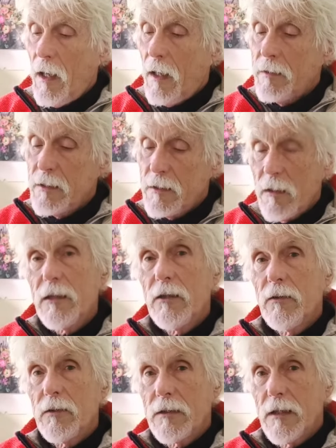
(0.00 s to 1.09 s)
and decided
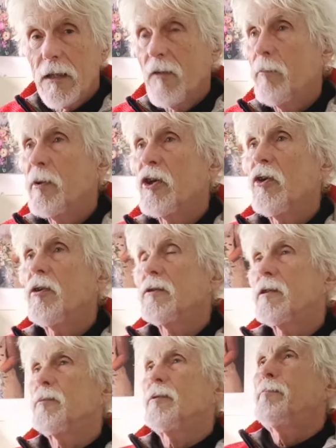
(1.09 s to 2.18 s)
on the ZF because
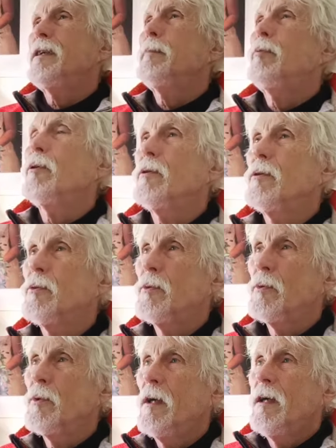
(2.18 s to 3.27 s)
there were people
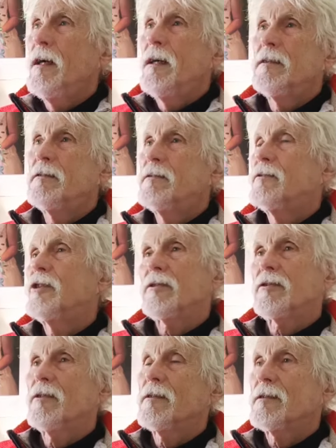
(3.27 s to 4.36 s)
who had
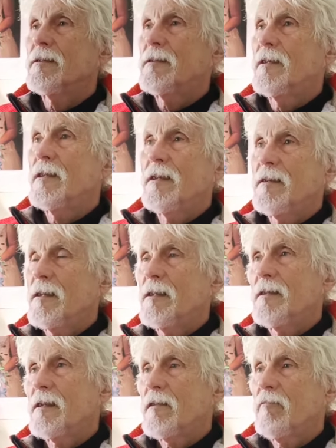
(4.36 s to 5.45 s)
just got the
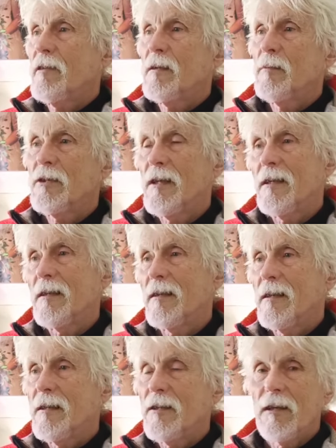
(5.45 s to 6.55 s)
Z6iii and were saying
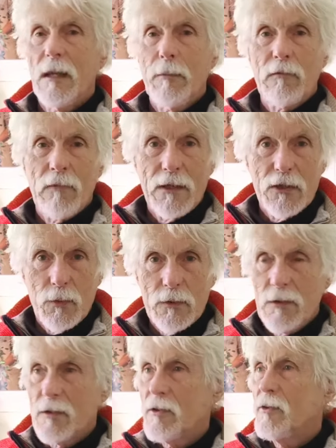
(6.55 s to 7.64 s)
the dynamic range
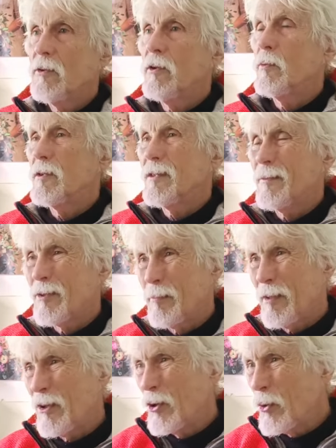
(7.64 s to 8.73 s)
wasn't as good, it was a
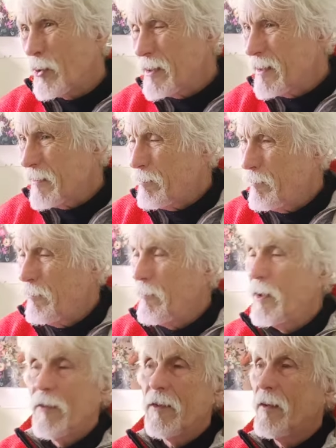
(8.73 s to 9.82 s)
bit noise,
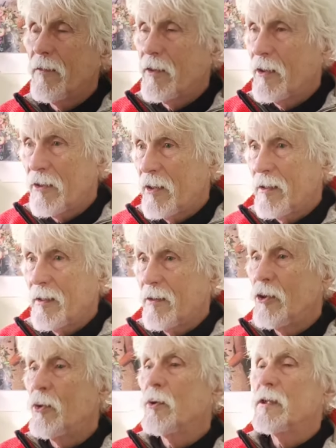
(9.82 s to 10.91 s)
the
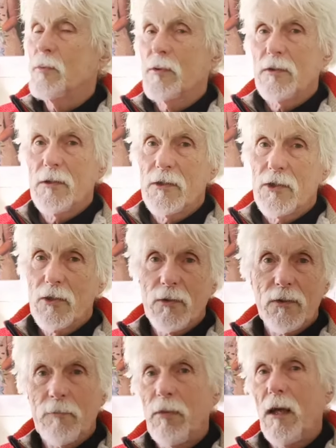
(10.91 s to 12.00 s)
noise wasn't as
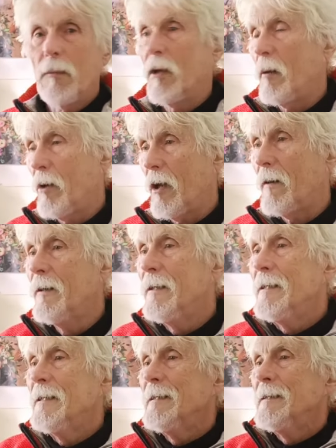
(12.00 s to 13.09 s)
good, blah blah blah,
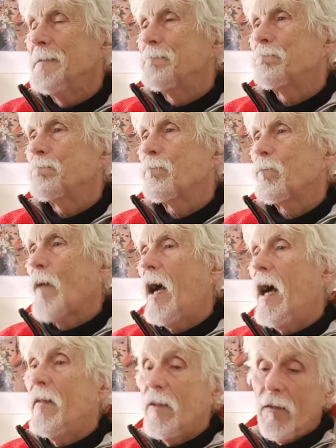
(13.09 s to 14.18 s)

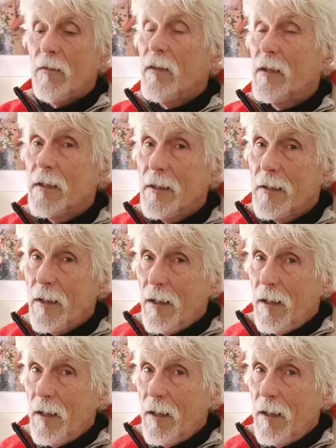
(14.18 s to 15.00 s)
and that the